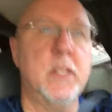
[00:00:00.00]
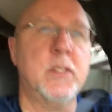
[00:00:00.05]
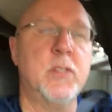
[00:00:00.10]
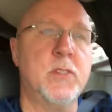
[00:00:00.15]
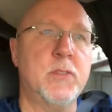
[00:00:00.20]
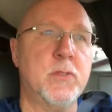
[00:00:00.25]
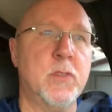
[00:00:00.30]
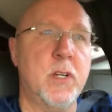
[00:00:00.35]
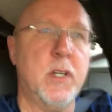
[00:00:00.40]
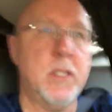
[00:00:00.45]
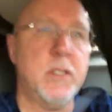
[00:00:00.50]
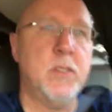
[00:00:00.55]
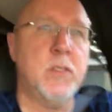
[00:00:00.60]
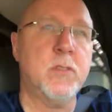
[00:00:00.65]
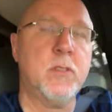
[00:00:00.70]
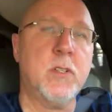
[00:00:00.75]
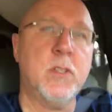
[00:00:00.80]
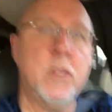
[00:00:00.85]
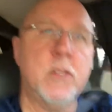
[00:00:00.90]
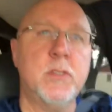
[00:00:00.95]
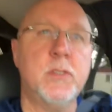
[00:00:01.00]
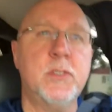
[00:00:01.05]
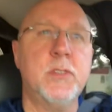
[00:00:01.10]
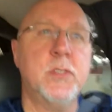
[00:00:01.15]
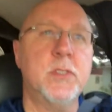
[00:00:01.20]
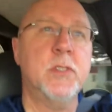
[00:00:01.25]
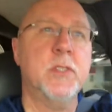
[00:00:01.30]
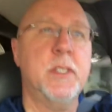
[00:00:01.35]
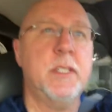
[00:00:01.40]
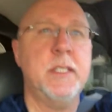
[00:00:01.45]
draw you
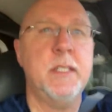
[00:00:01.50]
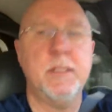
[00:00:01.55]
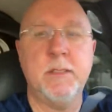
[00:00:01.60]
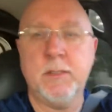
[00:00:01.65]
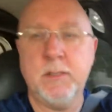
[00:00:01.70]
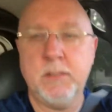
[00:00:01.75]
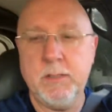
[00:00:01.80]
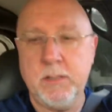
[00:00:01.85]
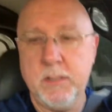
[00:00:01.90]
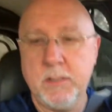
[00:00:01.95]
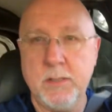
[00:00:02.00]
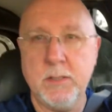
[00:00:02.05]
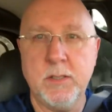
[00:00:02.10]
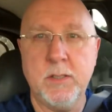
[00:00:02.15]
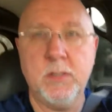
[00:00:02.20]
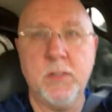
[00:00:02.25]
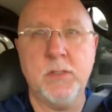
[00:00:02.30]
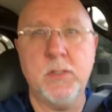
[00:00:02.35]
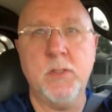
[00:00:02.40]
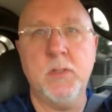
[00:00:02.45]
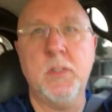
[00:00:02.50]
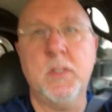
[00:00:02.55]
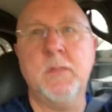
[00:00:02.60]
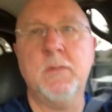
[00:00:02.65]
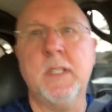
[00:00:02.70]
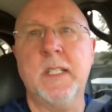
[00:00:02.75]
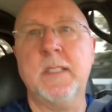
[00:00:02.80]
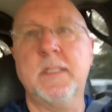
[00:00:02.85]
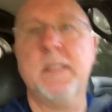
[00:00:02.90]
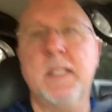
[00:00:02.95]
closer and to
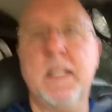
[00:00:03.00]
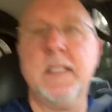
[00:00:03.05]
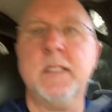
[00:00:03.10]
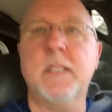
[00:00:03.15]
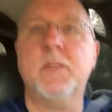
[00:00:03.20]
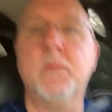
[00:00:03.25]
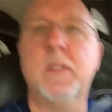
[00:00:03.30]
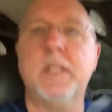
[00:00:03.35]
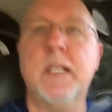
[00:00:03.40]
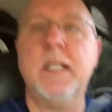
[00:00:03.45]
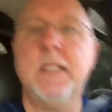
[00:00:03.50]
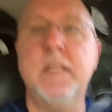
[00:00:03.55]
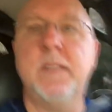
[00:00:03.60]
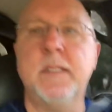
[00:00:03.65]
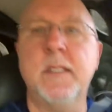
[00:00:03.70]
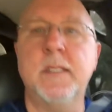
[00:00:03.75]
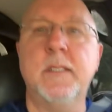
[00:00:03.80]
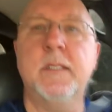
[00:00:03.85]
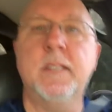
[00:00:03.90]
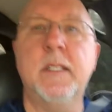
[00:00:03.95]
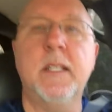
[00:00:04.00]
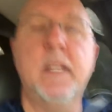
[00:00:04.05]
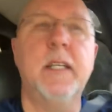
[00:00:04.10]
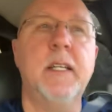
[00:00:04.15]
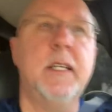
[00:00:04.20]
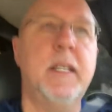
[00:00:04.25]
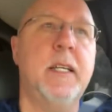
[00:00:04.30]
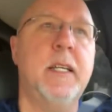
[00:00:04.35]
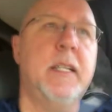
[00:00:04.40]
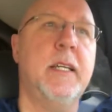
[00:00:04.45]
do exactly what I did,
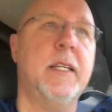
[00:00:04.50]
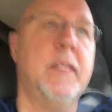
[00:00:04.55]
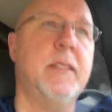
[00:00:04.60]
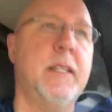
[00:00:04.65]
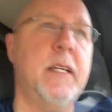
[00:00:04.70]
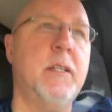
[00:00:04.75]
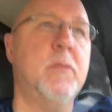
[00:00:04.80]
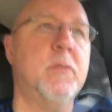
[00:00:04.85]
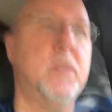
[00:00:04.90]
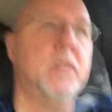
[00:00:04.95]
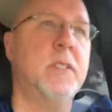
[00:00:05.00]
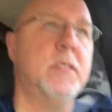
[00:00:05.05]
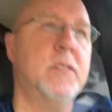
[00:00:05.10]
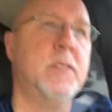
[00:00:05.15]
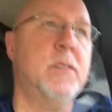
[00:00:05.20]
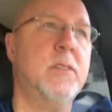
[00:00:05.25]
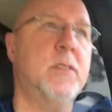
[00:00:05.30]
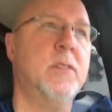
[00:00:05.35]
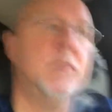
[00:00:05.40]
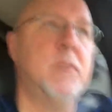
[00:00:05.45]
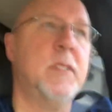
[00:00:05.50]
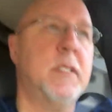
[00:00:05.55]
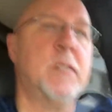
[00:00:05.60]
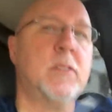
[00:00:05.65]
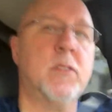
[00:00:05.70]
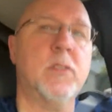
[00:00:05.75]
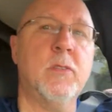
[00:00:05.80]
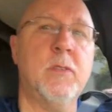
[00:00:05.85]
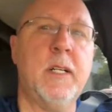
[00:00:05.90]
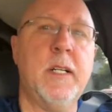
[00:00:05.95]
and that was to
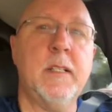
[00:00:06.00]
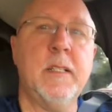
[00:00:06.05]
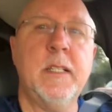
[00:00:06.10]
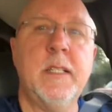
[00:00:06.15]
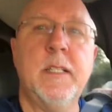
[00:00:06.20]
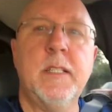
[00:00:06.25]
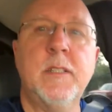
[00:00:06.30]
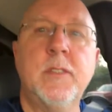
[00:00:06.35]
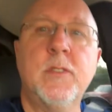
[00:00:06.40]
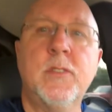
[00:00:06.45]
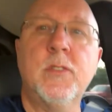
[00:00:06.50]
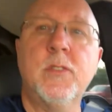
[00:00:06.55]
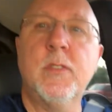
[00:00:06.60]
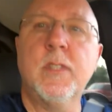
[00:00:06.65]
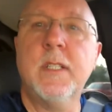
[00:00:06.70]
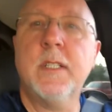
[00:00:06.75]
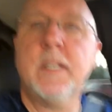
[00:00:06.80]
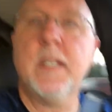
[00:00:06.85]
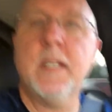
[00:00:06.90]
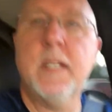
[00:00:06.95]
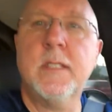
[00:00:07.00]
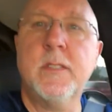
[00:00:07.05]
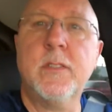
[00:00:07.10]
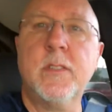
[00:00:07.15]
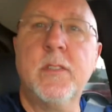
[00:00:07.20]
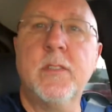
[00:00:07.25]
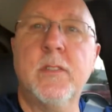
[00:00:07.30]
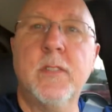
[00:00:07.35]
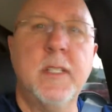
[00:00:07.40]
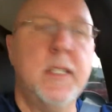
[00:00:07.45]
go out and enjoy God's
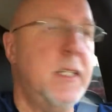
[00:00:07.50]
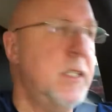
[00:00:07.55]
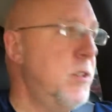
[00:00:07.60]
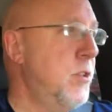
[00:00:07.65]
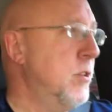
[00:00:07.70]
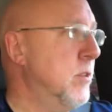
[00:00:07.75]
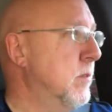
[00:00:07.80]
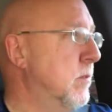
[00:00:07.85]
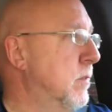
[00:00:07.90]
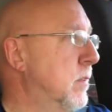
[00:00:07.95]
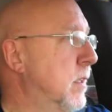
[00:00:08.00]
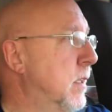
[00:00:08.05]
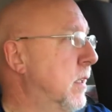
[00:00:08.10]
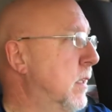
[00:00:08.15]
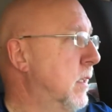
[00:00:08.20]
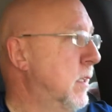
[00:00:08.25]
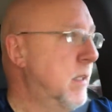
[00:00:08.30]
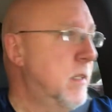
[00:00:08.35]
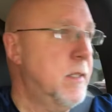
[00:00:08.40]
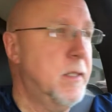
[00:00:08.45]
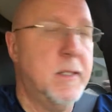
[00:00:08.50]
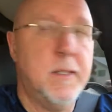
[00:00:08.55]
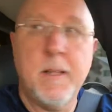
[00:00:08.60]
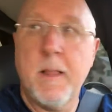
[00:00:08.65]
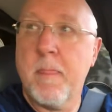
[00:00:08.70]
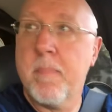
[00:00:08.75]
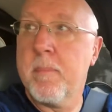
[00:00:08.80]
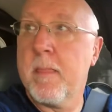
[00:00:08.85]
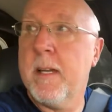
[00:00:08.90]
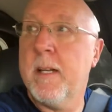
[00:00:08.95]
creation.
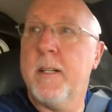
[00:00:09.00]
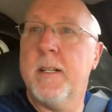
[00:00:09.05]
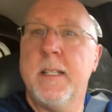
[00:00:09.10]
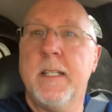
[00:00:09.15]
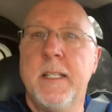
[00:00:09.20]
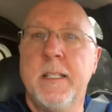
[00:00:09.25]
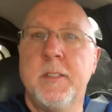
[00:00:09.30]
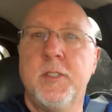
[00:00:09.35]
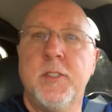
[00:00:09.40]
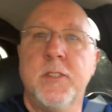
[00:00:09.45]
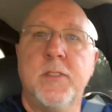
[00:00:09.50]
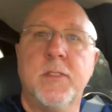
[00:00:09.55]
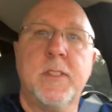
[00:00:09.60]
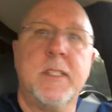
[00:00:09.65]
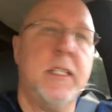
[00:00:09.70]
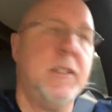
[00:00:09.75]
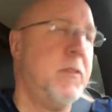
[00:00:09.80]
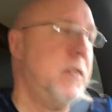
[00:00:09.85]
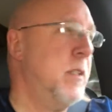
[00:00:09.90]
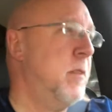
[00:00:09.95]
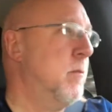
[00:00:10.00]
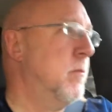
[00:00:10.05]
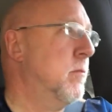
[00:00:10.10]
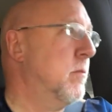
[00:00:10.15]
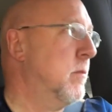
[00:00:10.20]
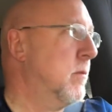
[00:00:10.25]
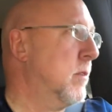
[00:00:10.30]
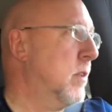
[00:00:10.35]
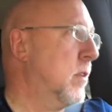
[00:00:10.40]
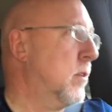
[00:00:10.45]
Uh, and just give him
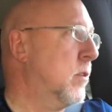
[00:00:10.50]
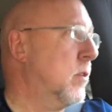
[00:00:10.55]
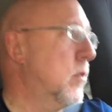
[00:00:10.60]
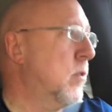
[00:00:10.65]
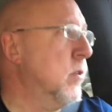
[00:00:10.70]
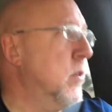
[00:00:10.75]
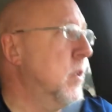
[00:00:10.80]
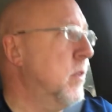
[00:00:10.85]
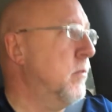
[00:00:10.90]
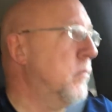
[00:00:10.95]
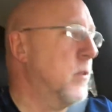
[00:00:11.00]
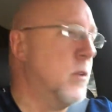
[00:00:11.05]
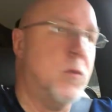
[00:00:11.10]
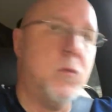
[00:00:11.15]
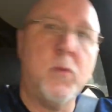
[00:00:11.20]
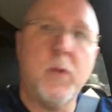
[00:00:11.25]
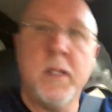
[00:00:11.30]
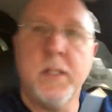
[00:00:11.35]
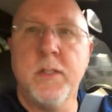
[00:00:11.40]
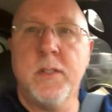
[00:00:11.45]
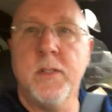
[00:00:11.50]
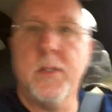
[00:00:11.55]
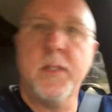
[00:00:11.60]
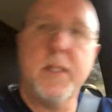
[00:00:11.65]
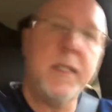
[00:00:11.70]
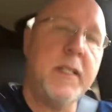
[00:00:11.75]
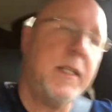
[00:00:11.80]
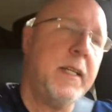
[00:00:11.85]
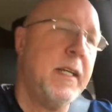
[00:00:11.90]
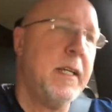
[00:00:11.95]
the glory for the wonder
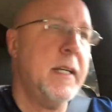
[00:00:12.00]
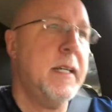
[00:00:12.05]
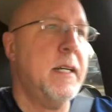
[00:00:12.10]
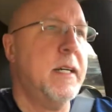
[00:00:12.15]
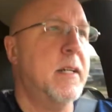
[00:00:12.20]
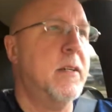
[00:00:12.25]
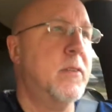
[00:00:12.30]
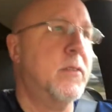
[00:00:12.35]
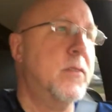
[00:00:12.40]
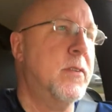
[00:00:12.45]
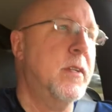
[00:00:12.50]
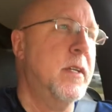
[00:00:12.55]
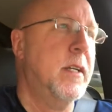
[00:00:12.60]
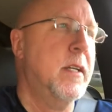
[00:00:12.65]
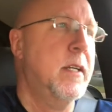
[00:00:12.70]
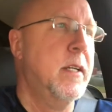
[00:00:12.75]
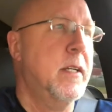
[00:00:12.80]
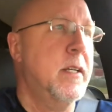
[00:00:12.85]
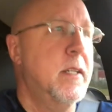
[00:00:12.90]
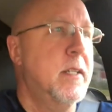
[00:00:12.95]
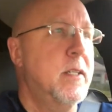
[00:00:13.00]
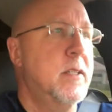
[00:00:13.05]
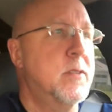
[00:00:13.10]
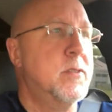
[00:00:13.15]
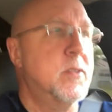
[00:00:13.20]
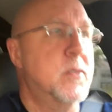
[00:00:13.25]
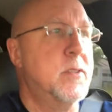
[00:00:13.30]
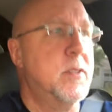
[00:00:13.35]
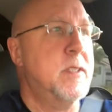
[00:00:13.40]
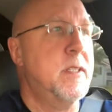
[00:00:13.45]
that he has.
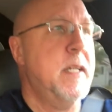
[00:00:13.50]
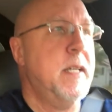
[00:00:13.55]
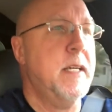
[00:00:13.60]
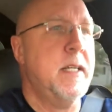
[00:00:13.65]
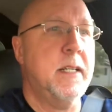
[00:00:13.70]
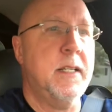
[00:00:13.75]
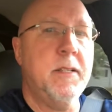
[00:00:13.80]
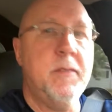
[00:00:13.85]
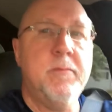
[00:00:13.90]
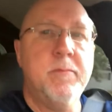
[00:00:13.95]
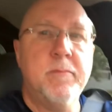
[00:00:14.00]
So today,